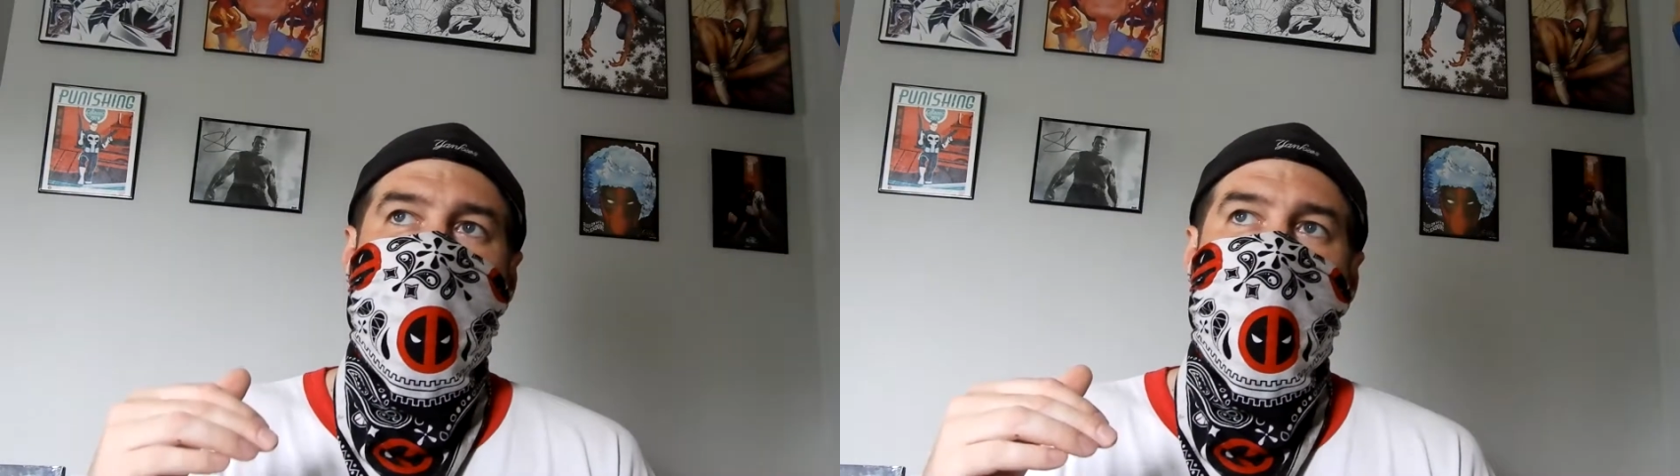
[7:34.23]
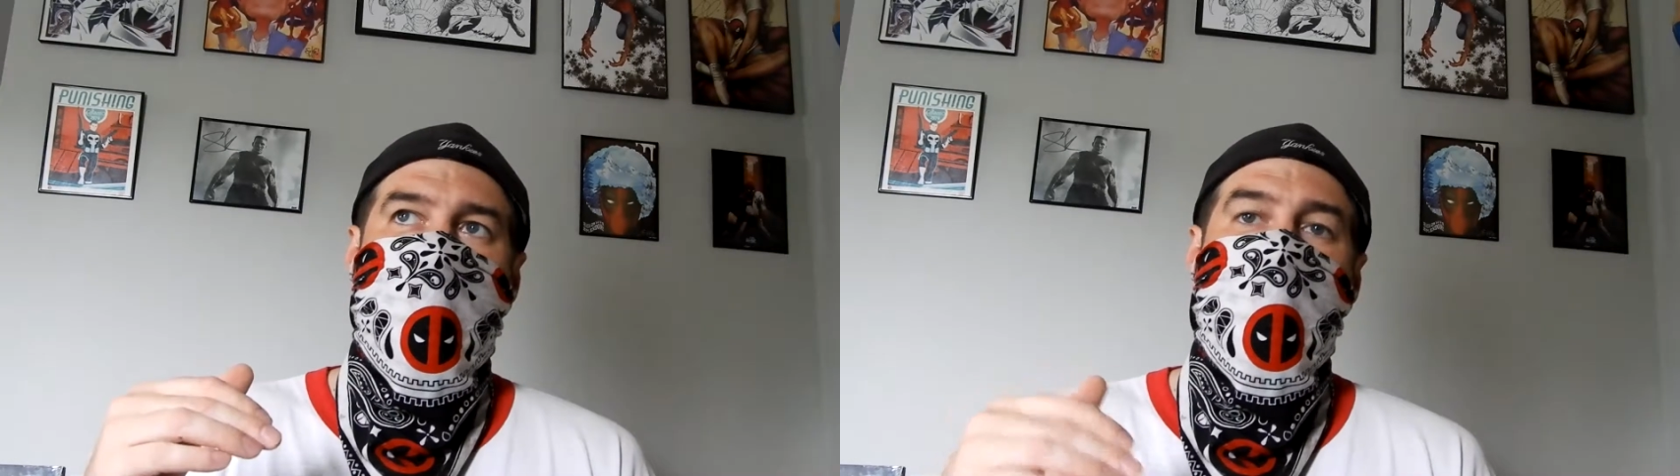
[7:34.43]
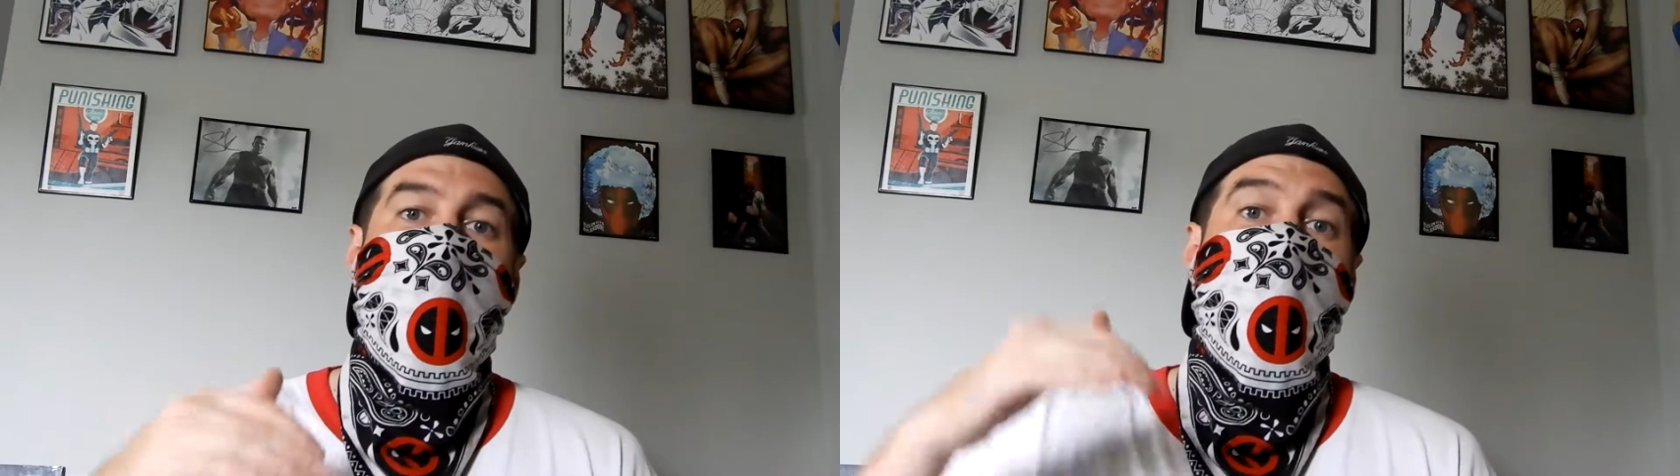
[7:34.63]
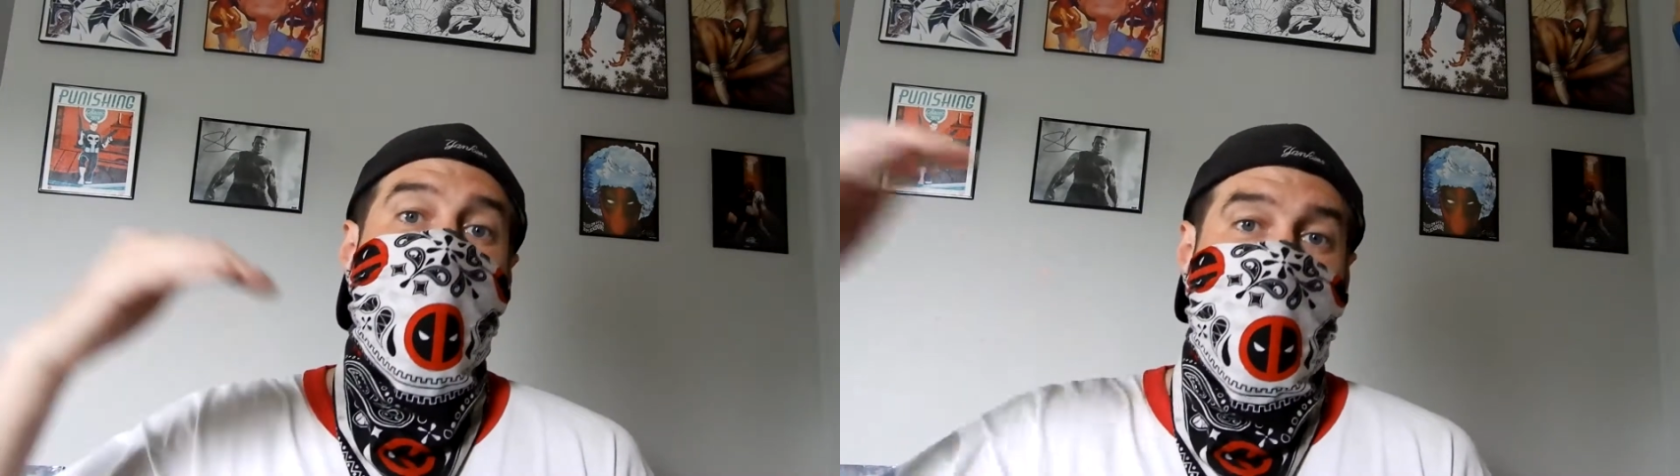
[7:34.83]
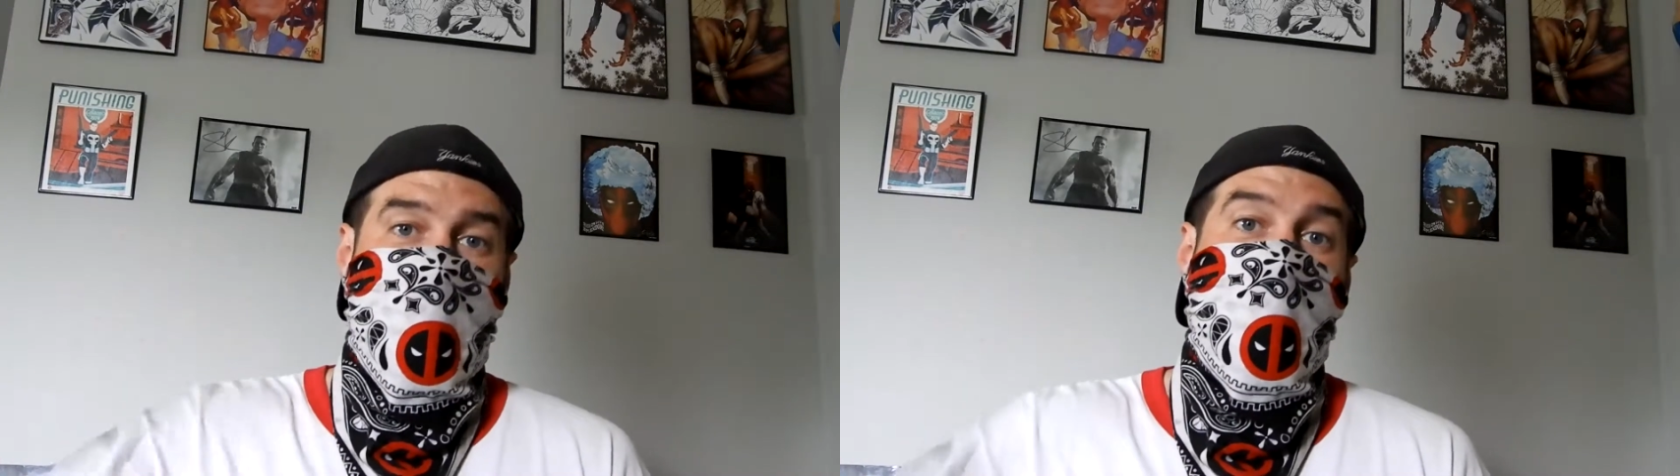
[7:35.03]
the other
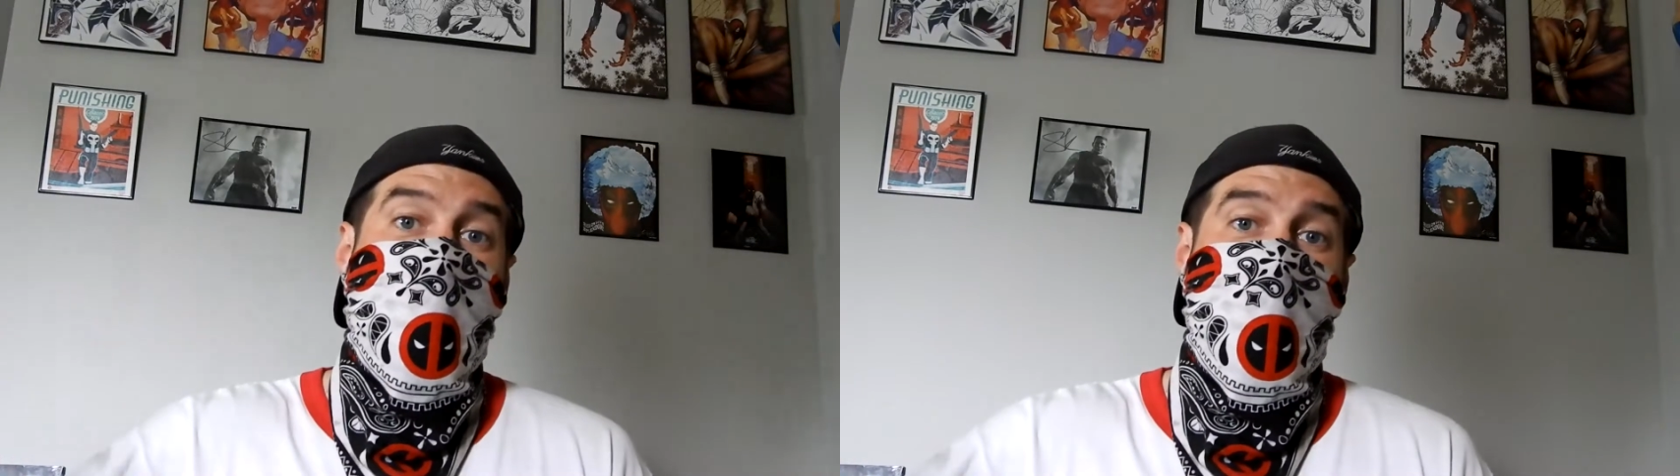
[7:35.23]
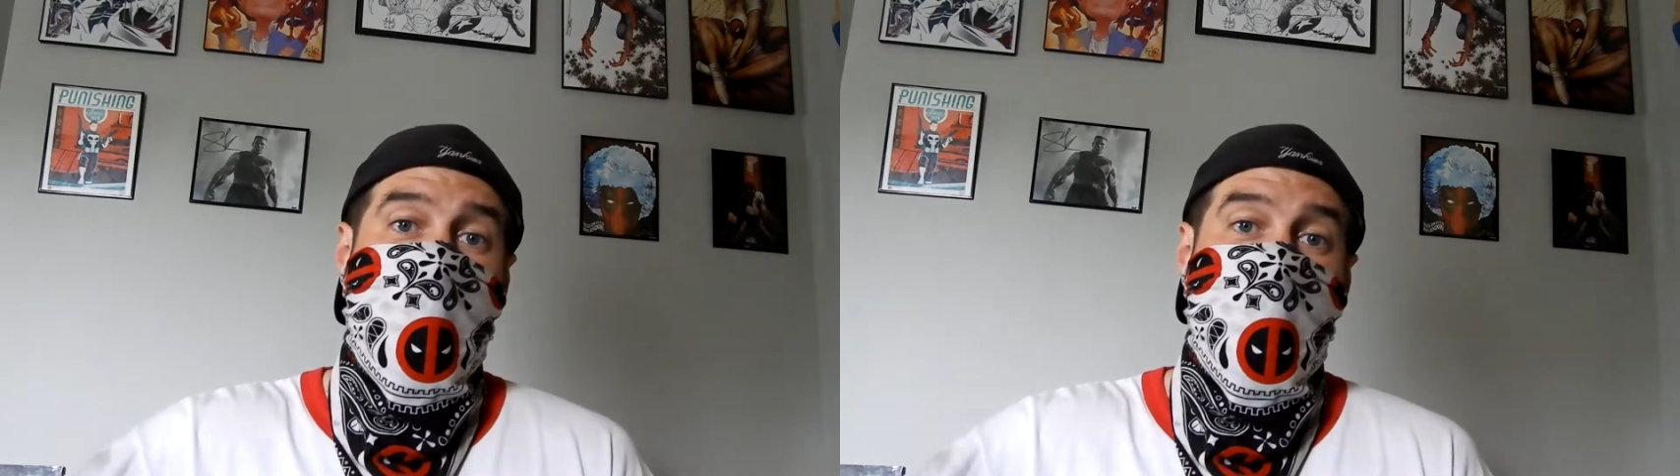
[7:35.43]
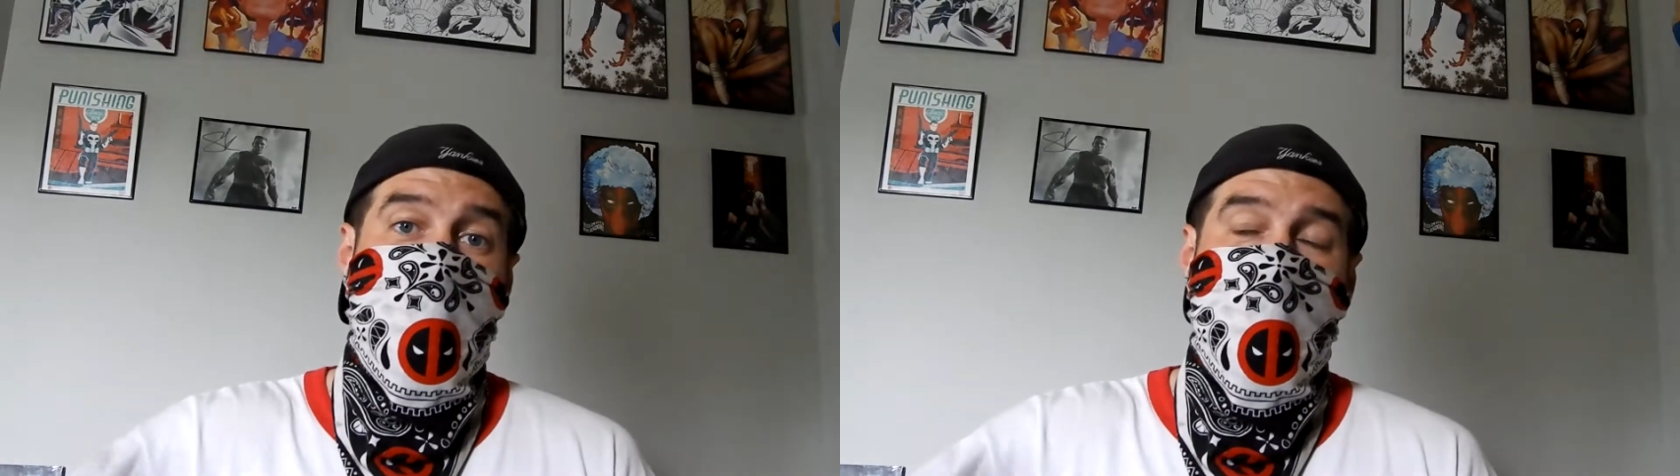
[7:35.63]
side